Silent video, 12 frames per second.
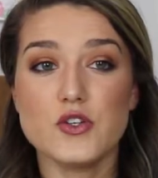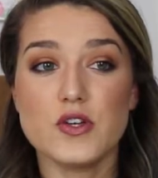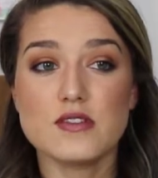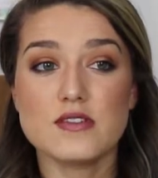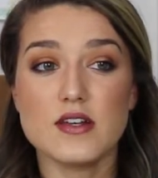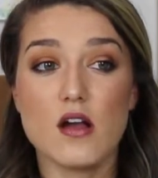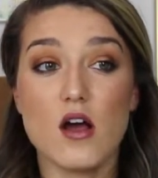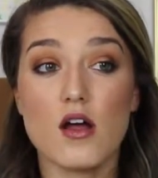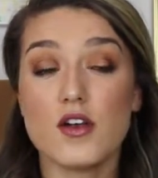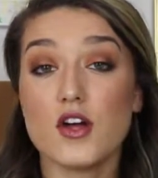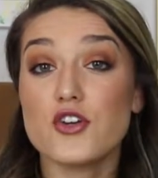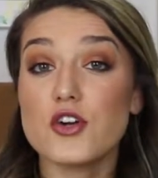you can set it
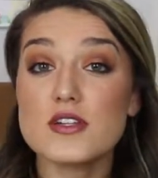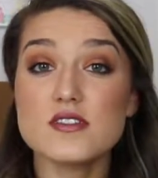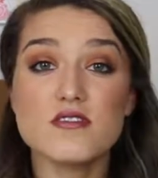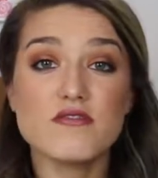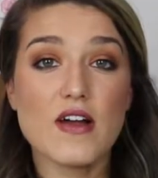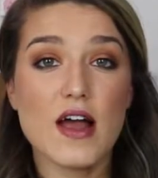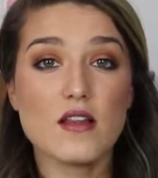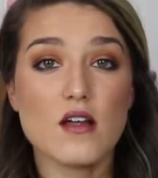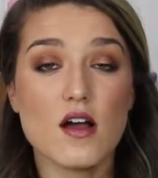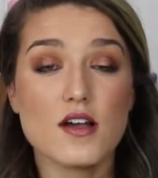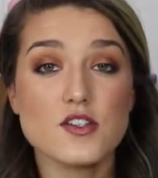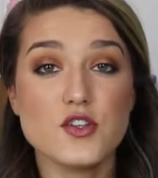on aggressive fat
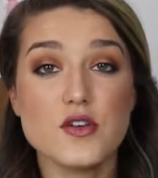loss,